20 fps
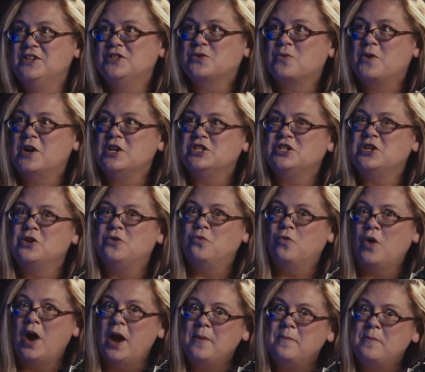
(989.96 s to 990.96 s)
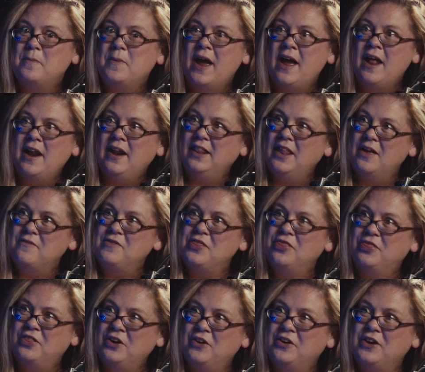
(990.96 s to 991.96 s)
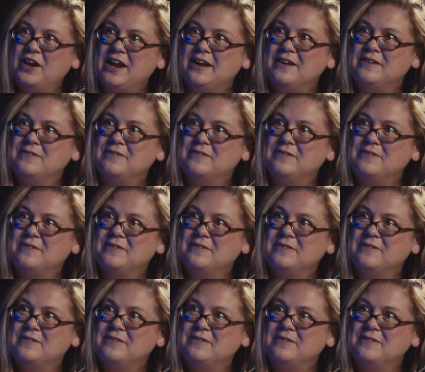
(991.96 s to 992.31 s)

question right at 11:30.